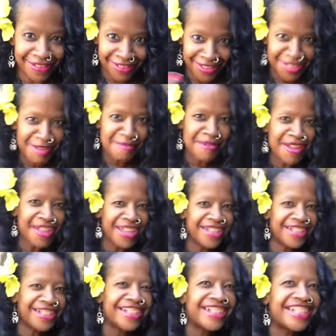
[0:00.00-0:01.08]
Come this on. is where they
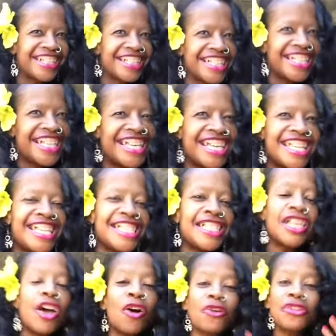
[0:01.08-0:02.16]
filmed Star this is, oh, Trek.